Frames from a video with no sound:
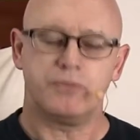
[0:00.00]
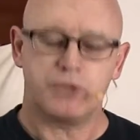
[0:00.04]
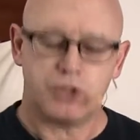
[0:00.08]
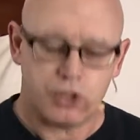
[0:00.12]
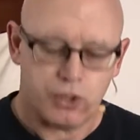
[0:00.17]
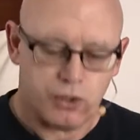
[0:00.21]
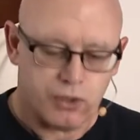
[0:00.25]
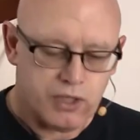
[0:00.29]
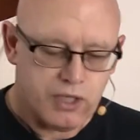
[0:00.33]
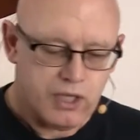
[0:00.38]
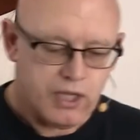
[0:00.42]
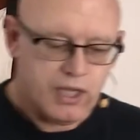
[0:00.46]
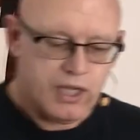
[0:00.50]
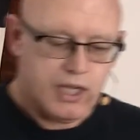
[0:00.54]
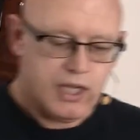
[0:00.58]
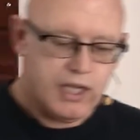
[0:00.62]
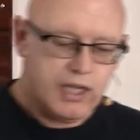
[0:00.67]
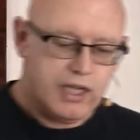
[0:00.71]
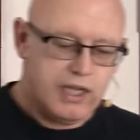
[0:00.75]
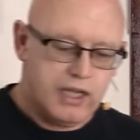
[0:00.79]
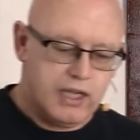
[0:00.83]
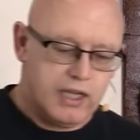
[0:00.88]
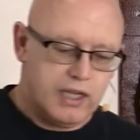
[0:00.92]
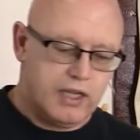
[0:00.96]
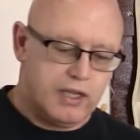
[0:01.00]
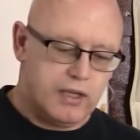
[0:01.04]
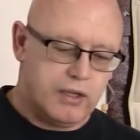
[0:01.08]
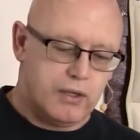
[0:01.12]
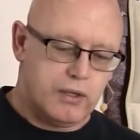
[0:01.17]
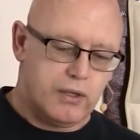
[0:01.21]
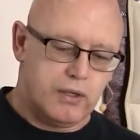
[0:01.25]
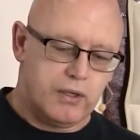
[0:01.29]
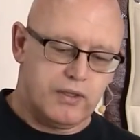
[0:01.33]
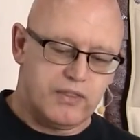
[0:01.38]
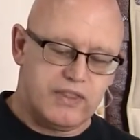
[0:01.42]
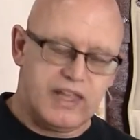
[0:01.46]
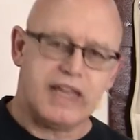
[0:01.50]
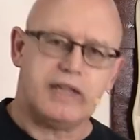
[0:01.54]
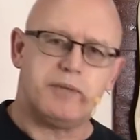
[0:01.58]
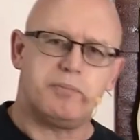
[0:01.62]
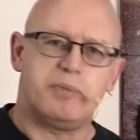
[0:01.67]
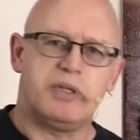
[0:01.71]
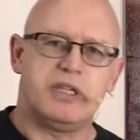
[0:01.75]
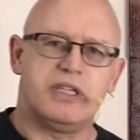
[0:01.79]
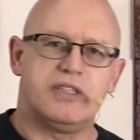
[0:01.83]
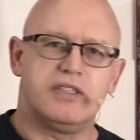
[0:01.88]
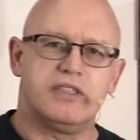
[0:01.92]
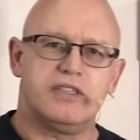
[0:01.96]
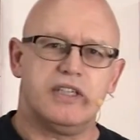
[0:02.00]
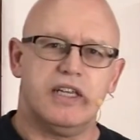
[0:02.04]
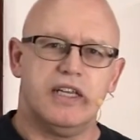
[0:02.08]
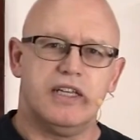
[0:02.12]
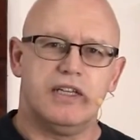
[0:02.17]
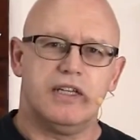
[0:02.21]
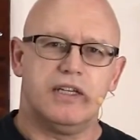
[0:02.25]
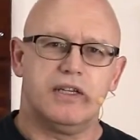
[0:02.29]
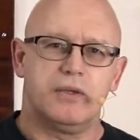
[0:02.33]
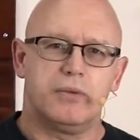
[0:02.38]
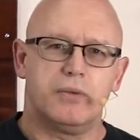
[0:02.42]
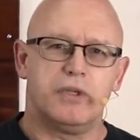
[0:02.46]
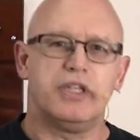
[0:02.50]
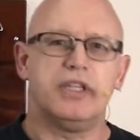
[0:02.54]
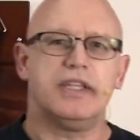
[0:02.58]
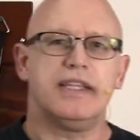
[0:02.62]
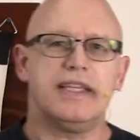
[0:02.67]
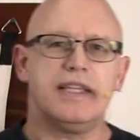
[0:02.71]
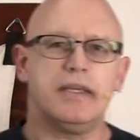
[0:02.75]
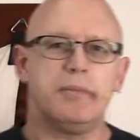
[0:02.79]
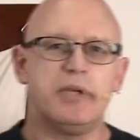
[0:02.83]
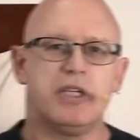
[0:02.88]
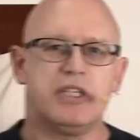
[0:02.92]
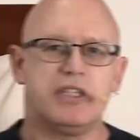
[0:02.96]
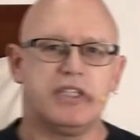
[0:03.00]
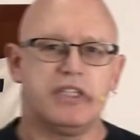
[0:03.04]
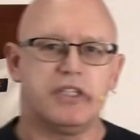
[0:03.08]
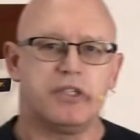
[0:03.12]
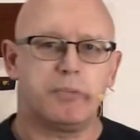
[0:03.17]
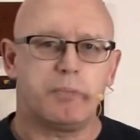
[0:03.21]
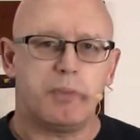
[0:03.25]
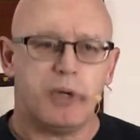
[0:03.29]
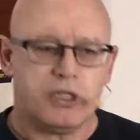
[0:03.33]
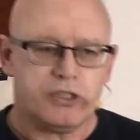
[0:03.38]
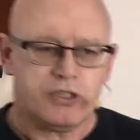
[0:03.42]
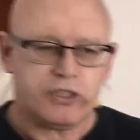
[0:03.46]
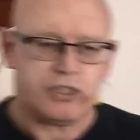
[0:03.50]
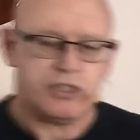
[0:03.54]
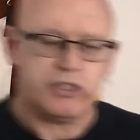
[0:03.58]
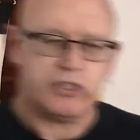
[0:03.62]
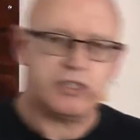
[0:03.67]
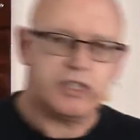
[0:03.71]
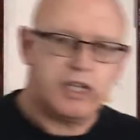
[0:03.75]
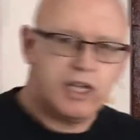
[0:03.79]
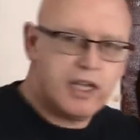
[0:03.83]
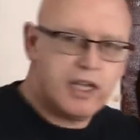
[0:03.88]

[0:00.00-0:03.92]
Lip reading: So that being said, when you think about these punches